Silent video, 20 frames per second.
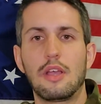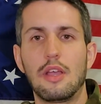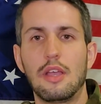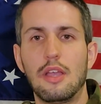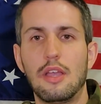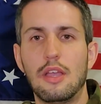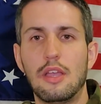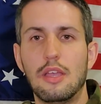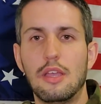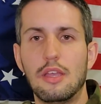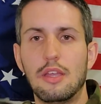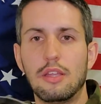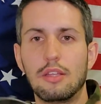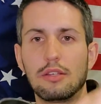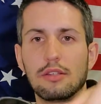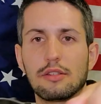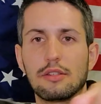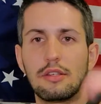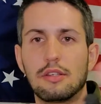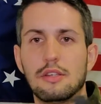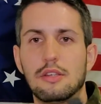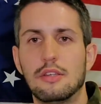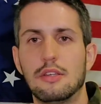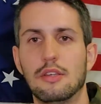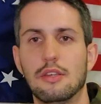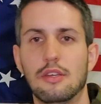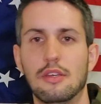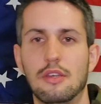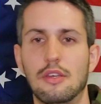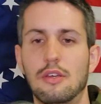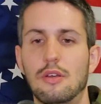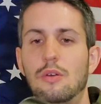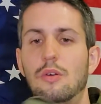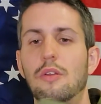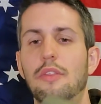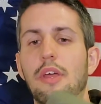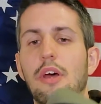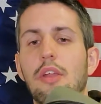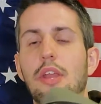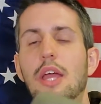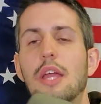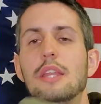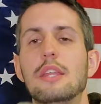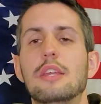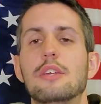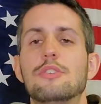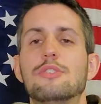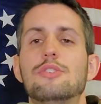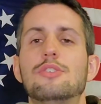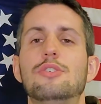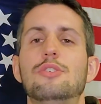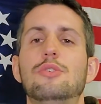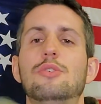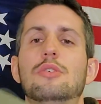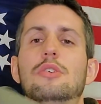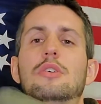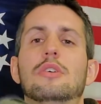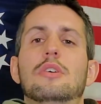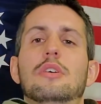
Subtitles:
And without any issue,